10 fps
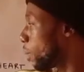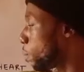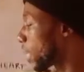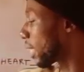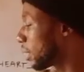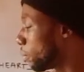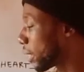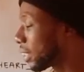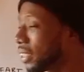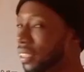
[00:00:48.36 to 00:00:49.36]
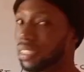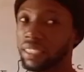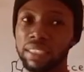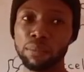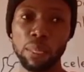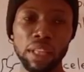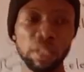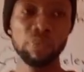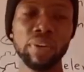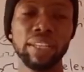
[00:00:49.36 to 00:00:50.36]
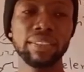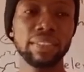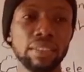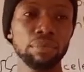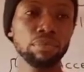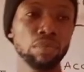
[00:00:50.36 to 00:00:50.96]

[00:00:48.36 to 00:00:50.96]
the parasympathetic effects.